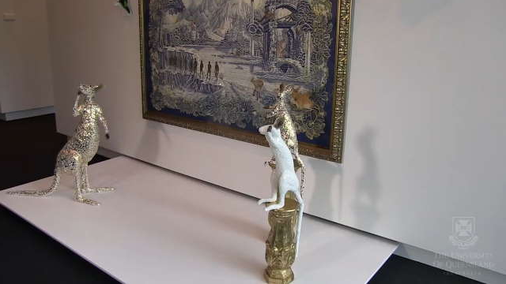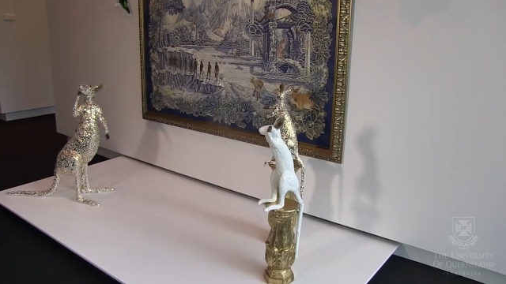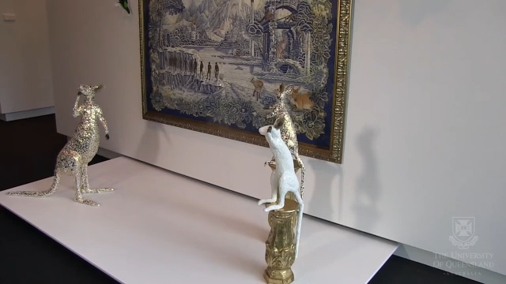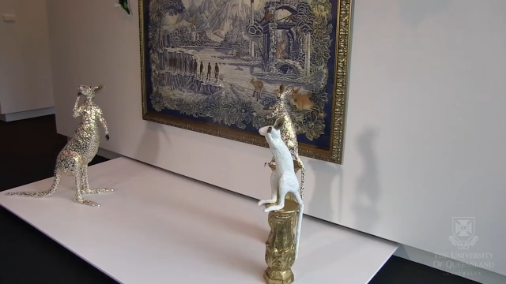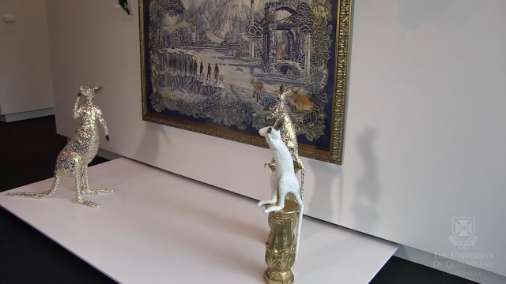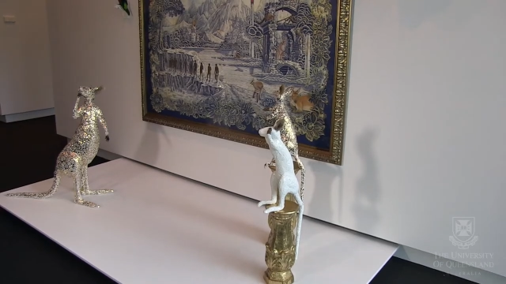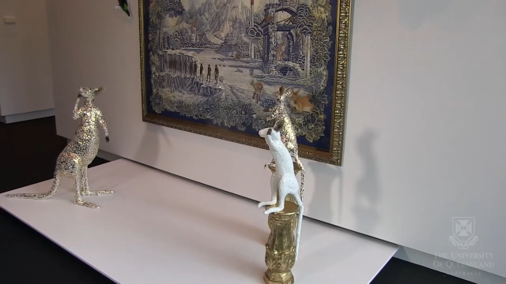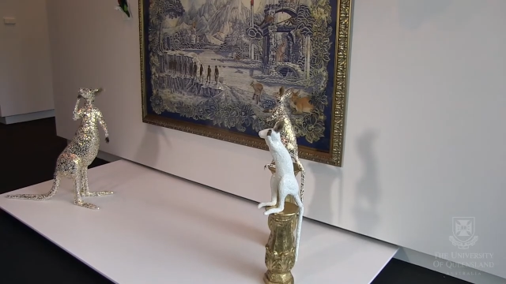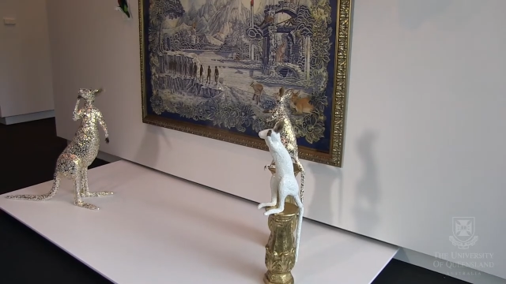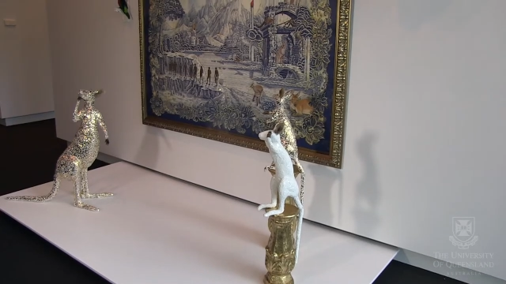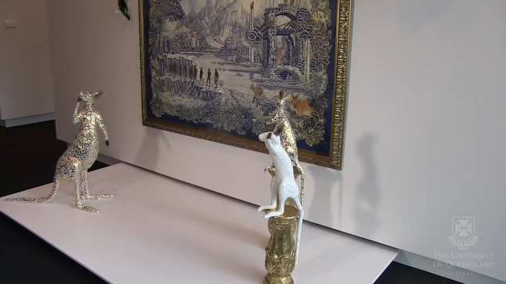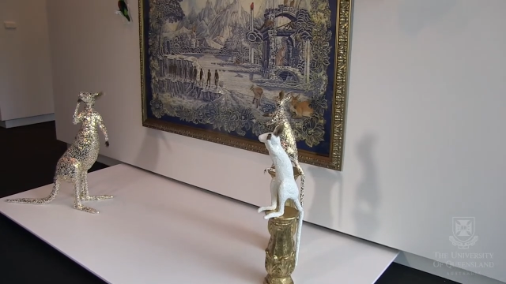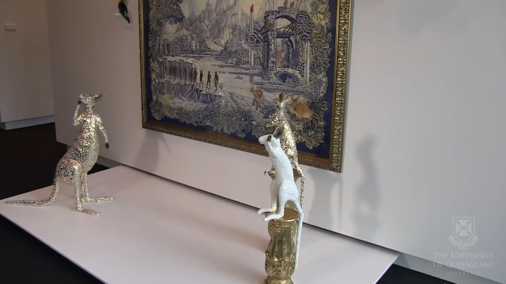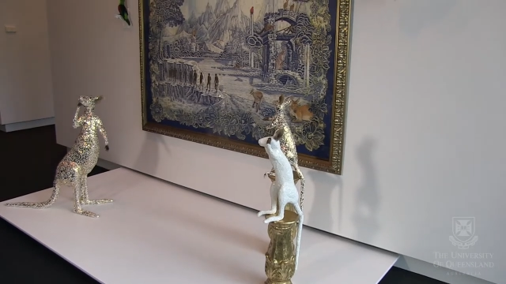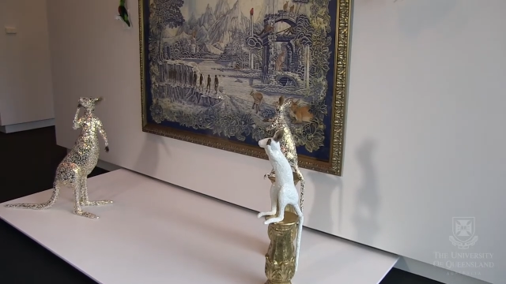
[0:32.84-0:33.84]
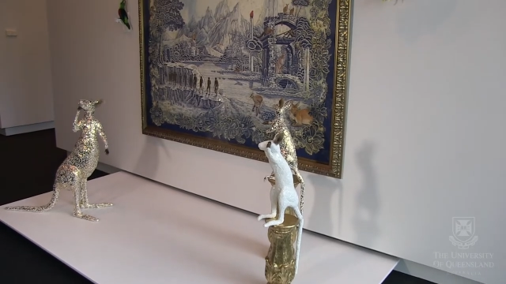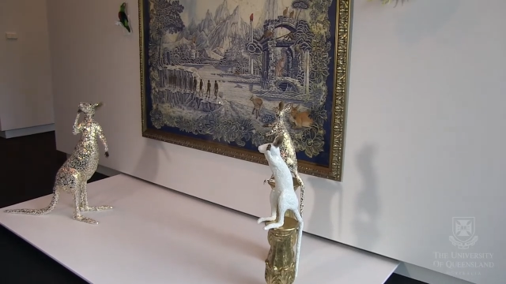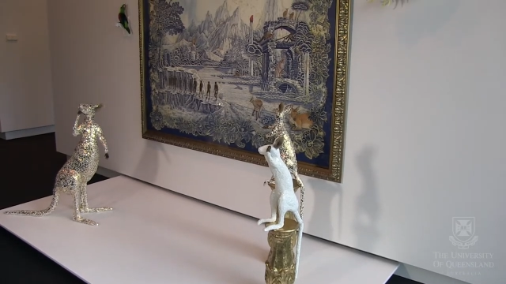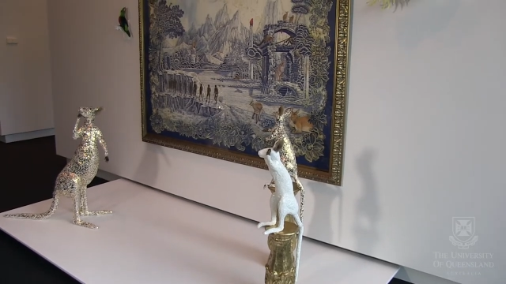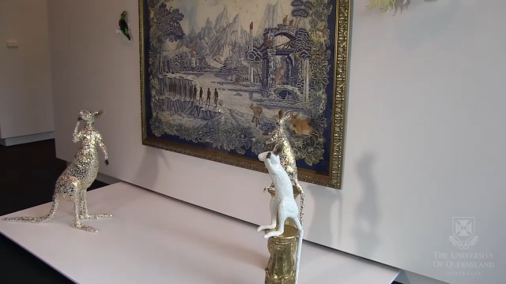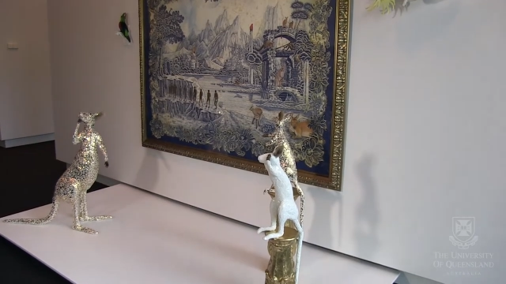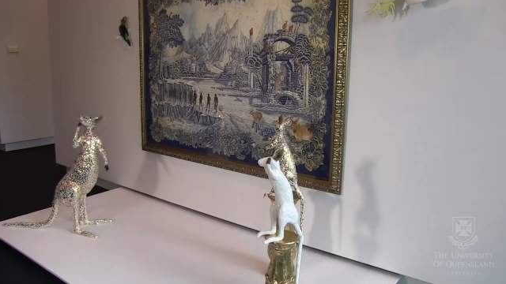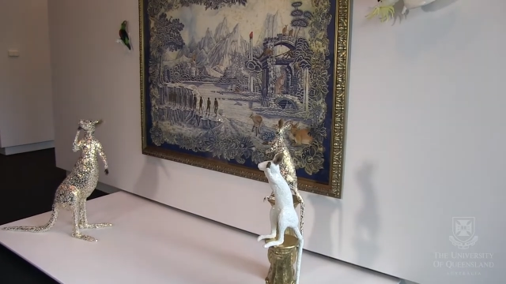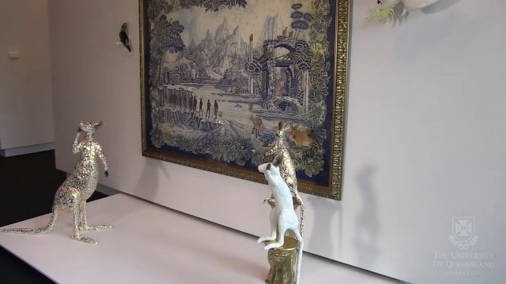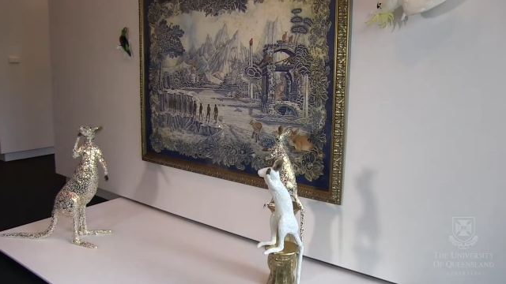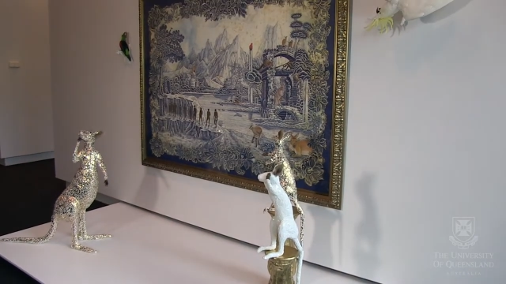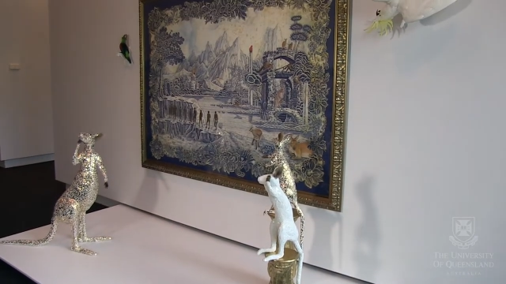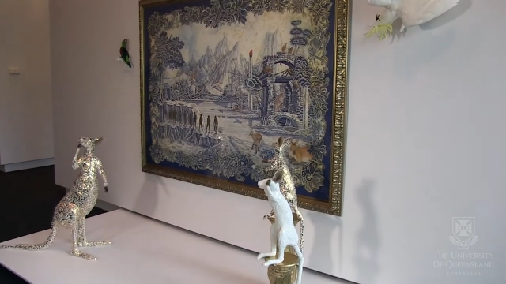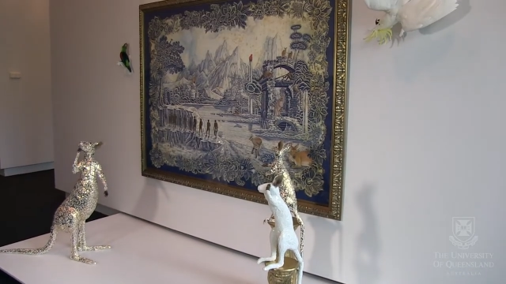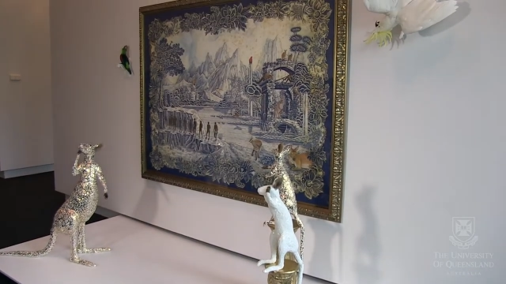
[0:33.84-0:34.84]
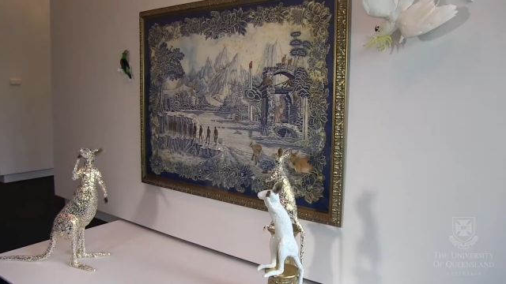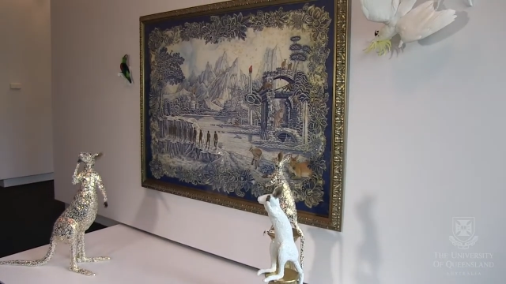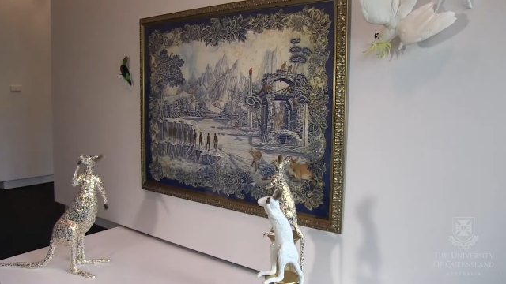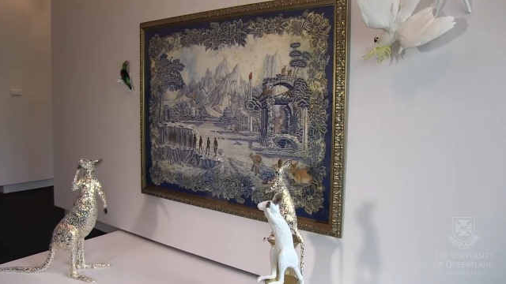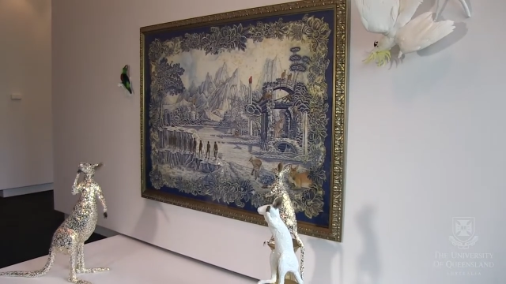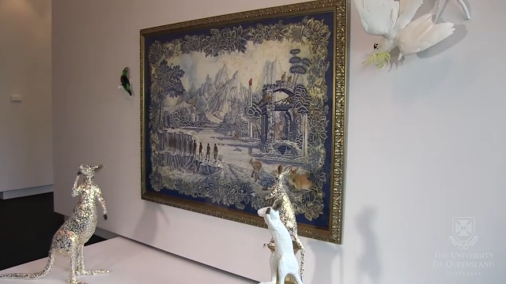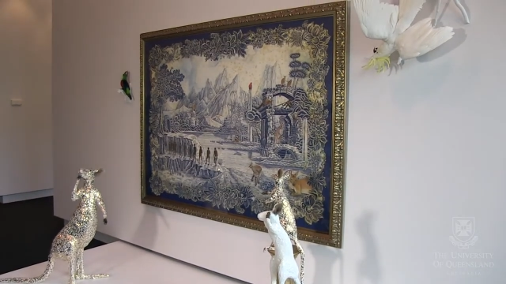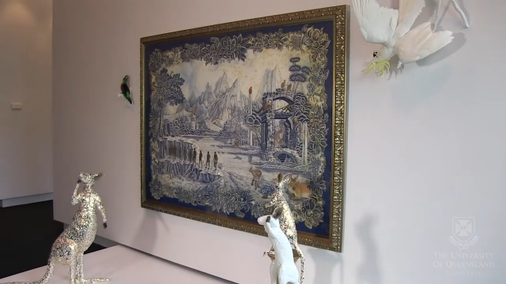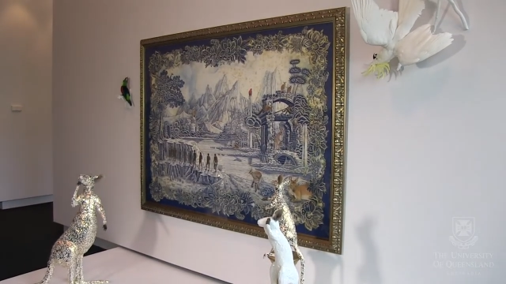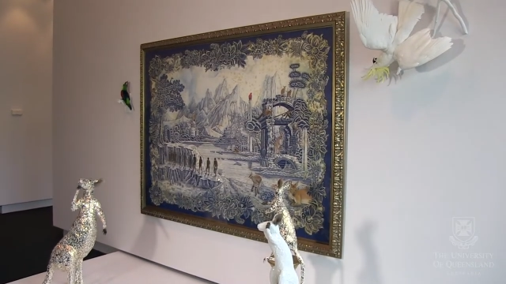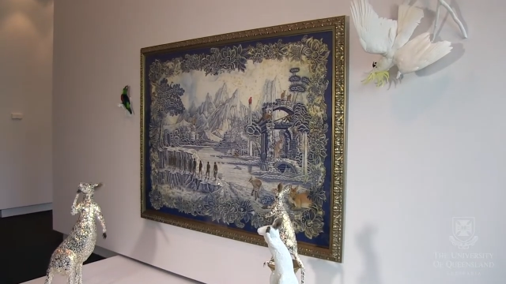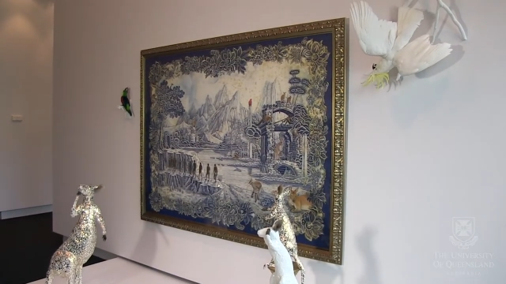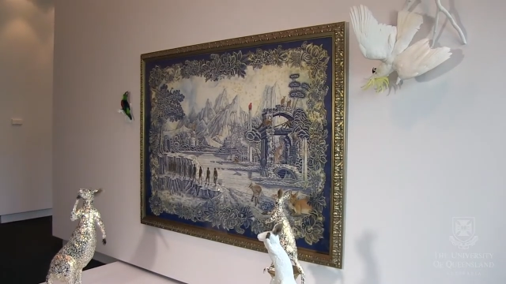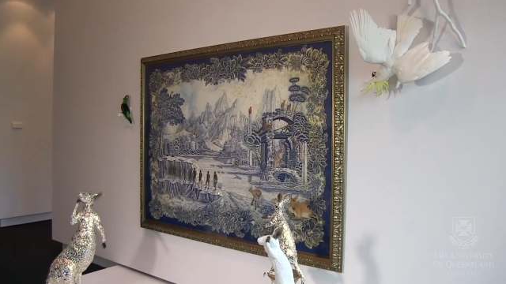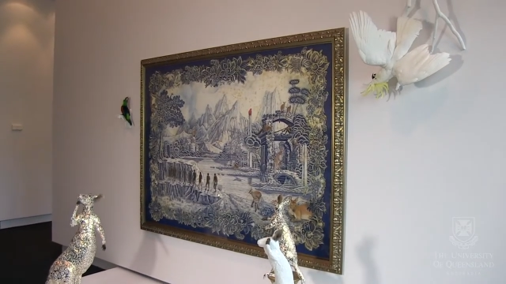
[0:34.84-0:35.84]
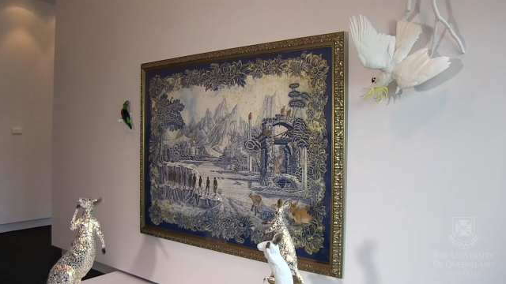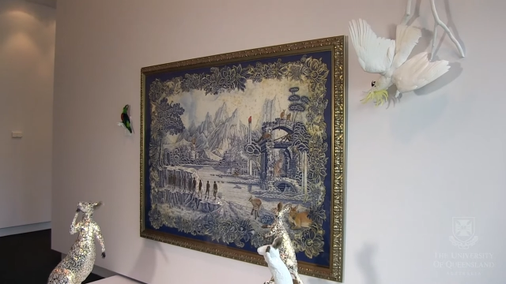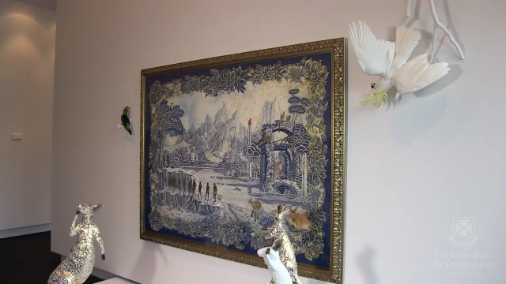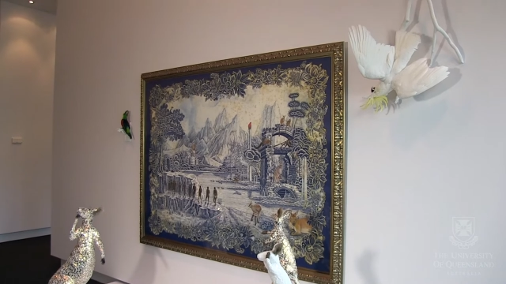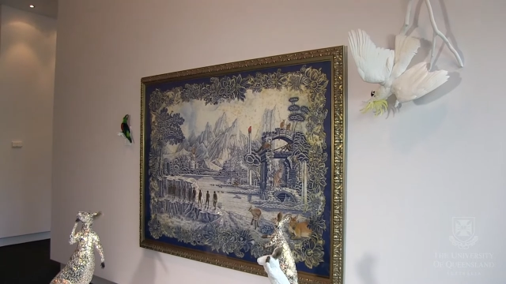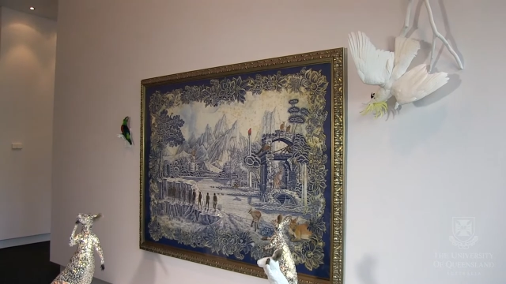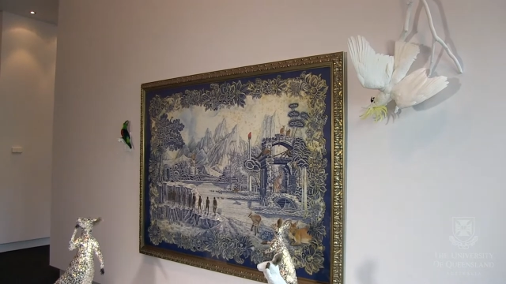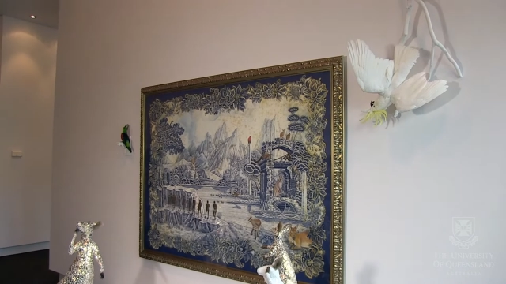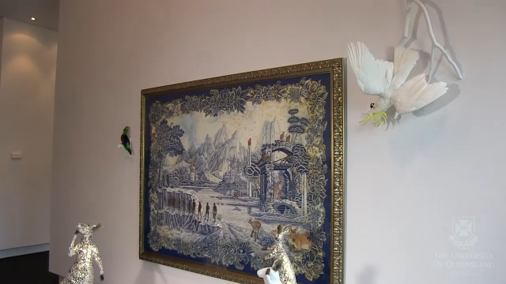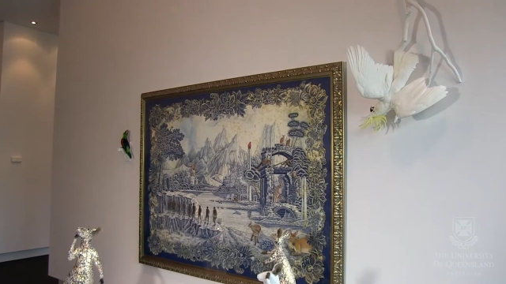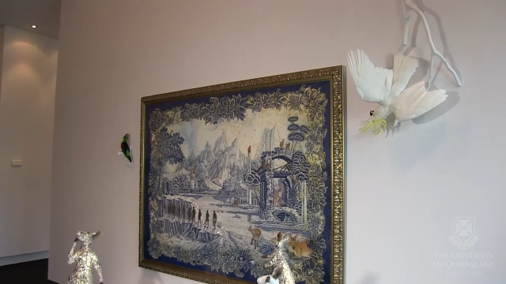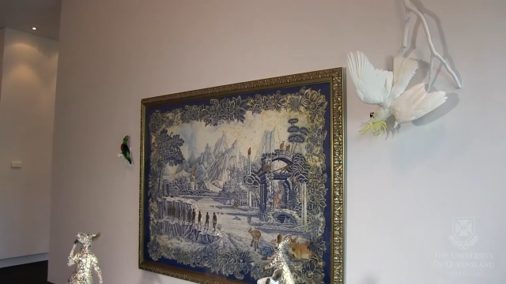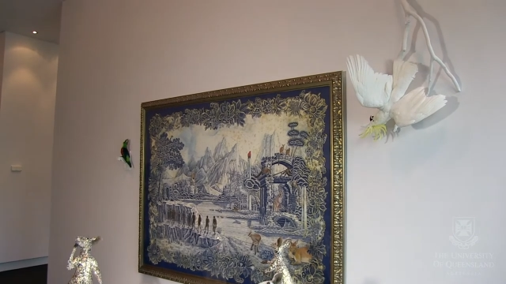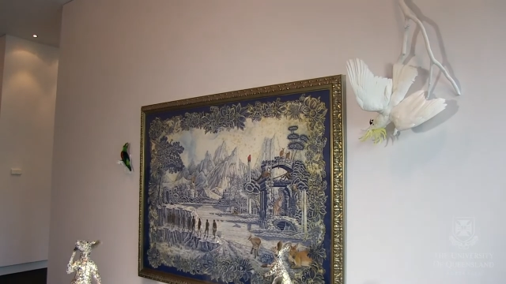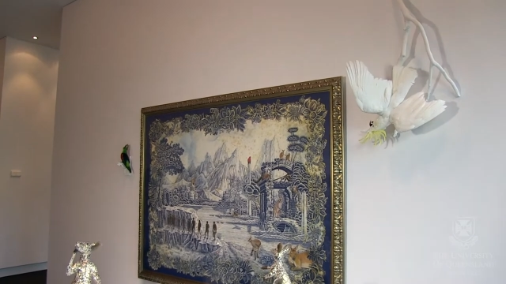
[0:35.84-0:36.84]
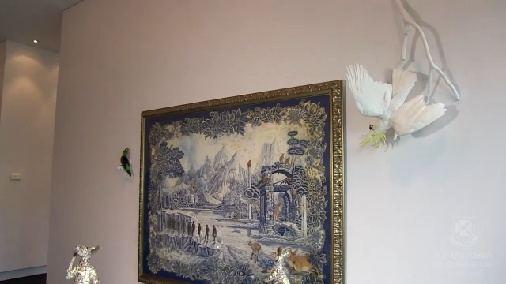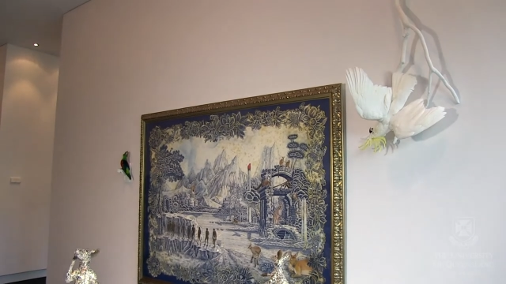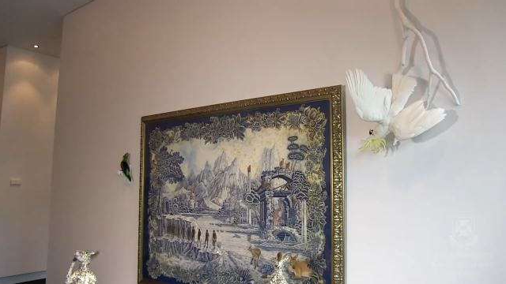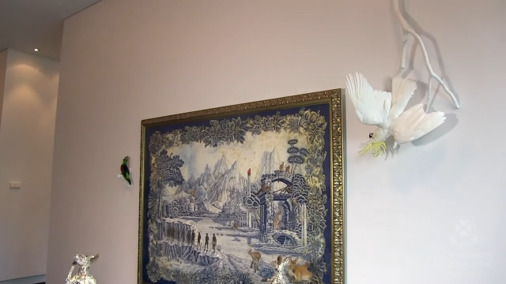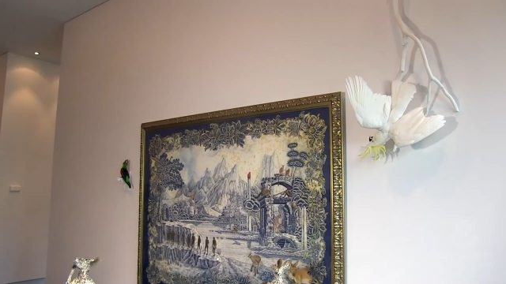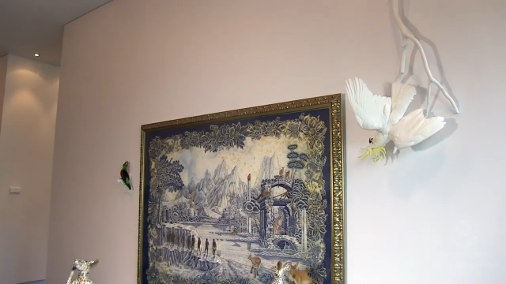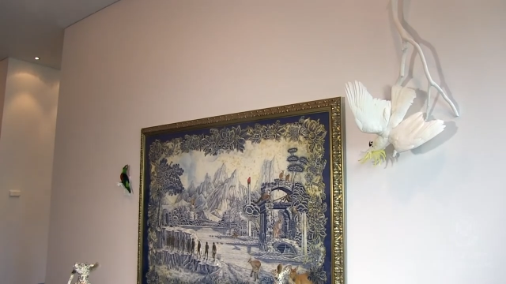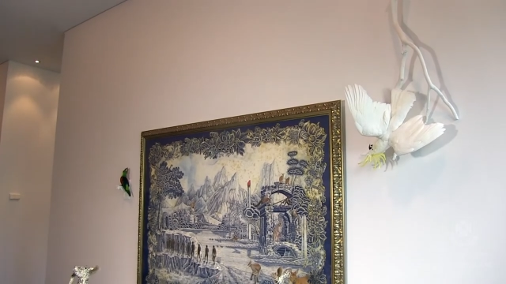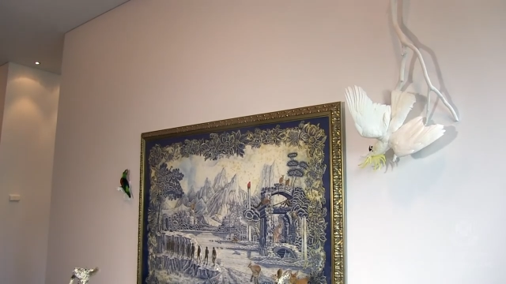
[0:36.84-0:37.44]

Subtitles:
No face is visible, so there are no lips to read.